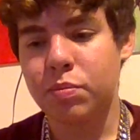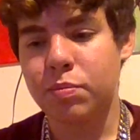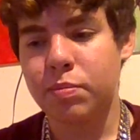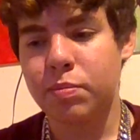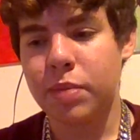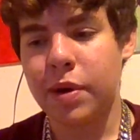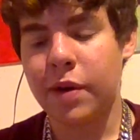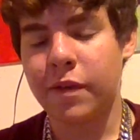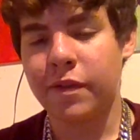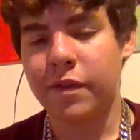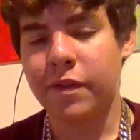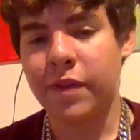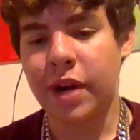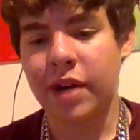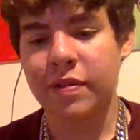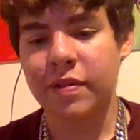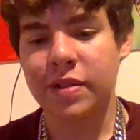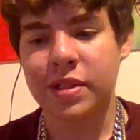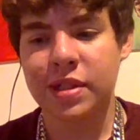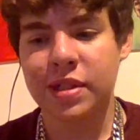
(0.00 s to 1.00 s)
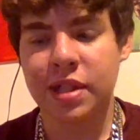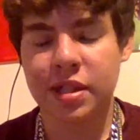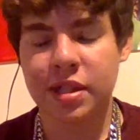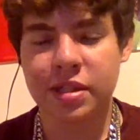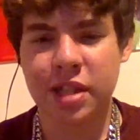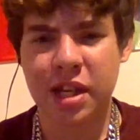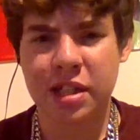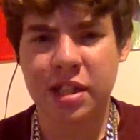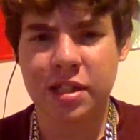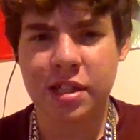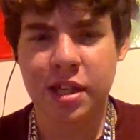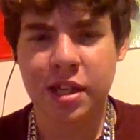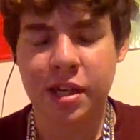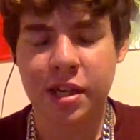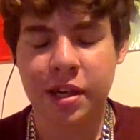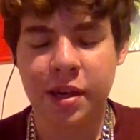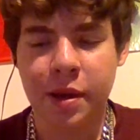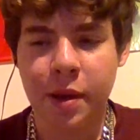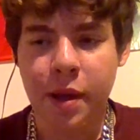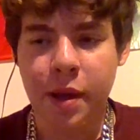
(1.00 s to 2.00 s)
5 or 6, I'd
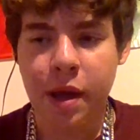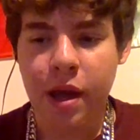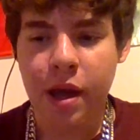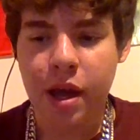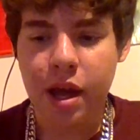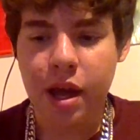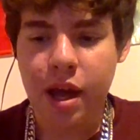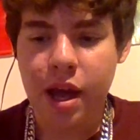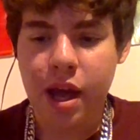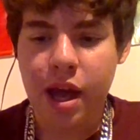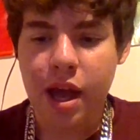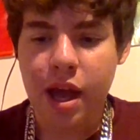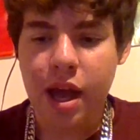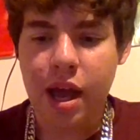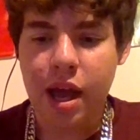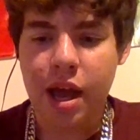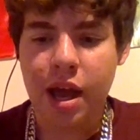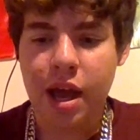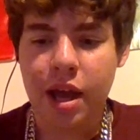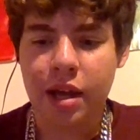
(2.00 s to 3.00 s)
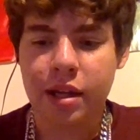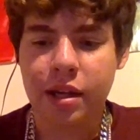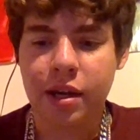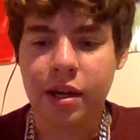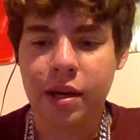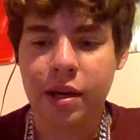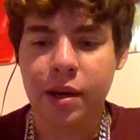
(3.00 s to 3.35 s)
say. And